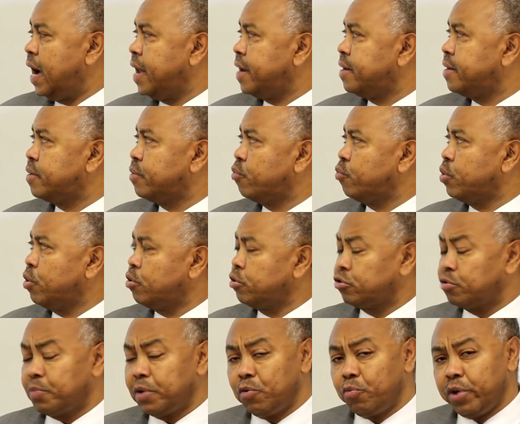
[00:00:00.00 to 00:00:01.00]
And we
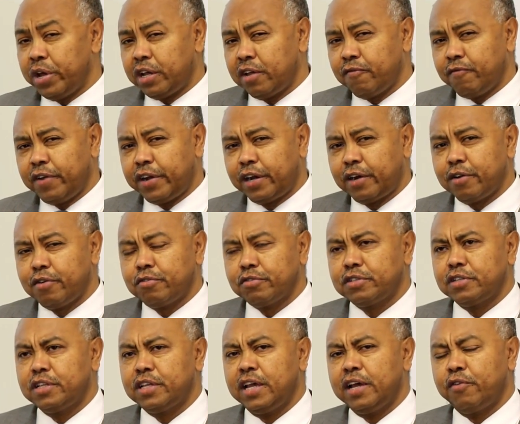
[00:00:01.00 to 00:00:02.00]
also been working very
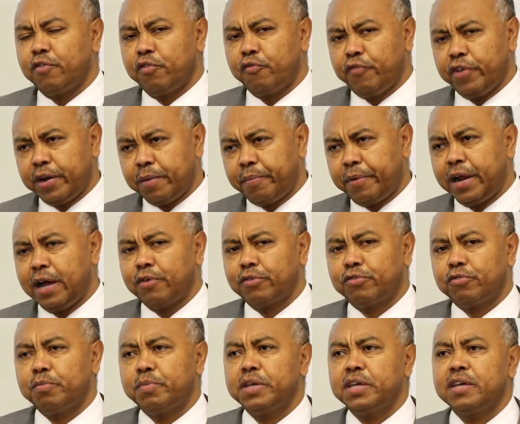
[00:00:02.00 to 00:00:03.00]
closely, and we're very proud
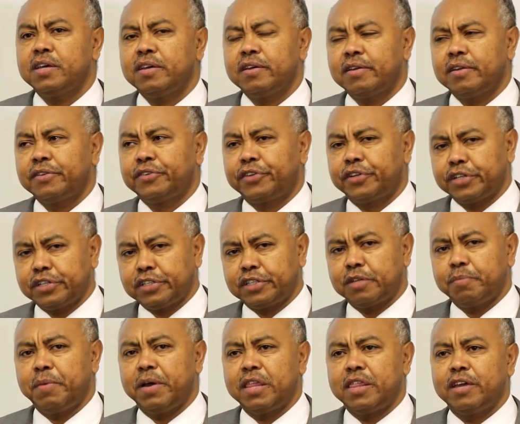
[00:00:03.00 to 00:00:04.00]
to be
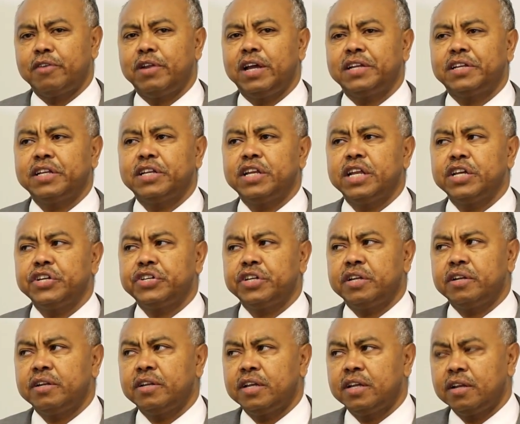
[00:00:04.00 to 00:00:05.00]
entrusted by the United
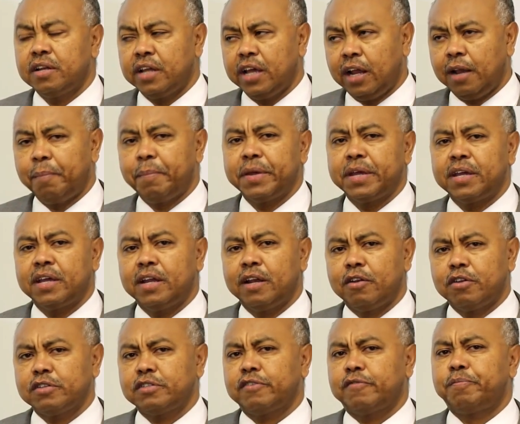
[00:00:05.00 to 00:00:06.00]
Nations in helping in
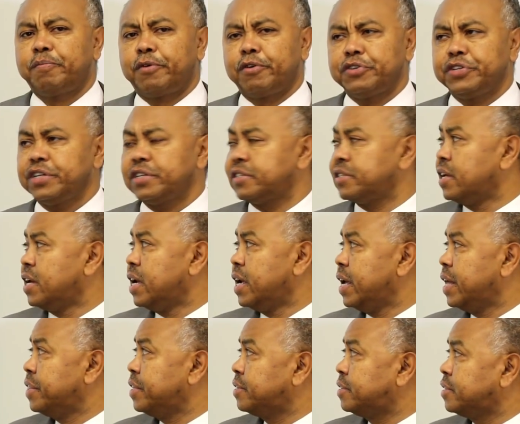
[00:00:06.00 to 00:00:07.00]
lots of projects.
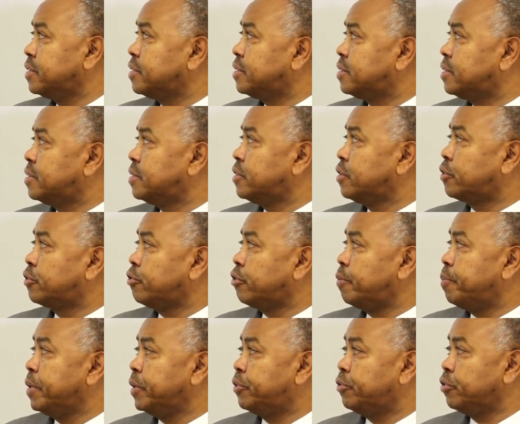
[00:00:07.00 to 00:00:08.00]
This is Dr.
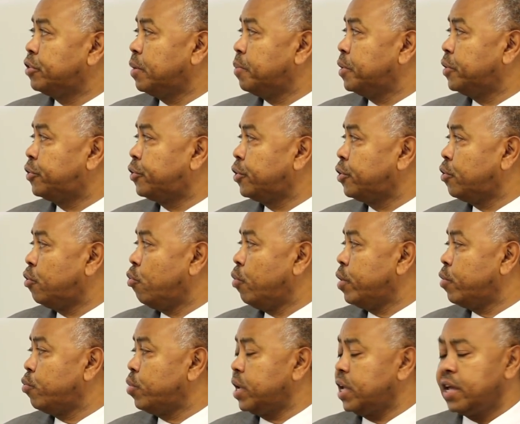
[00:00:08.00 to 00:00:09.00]
Petro Dimitri, who
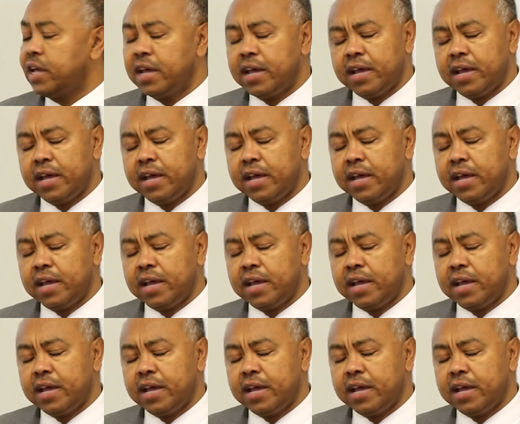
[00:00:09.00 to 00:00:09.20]
when we